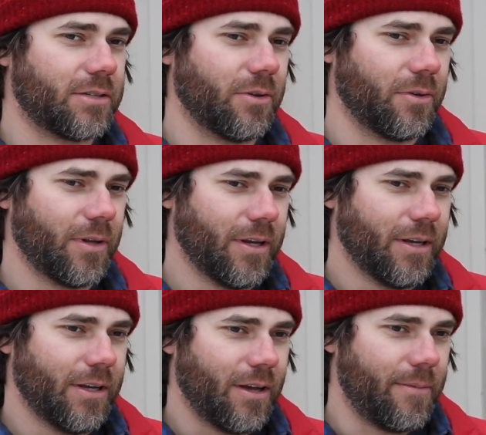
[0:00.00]
So,
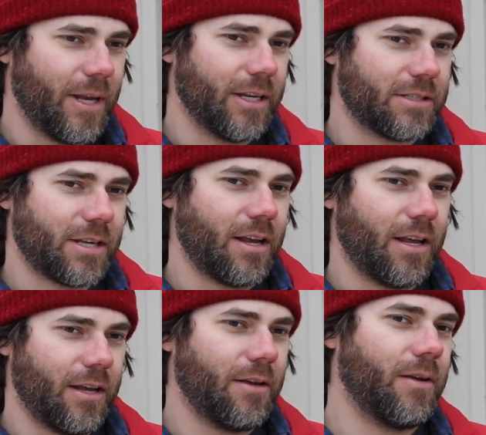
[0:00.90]
I mean, it's
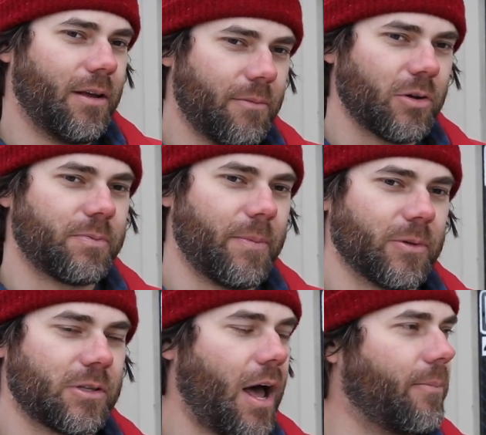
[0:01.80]
in most
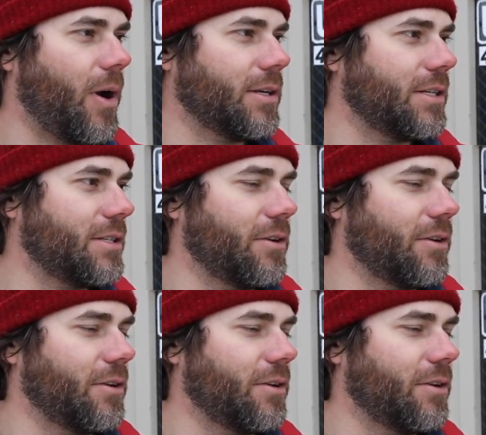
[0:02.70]
people's thought process,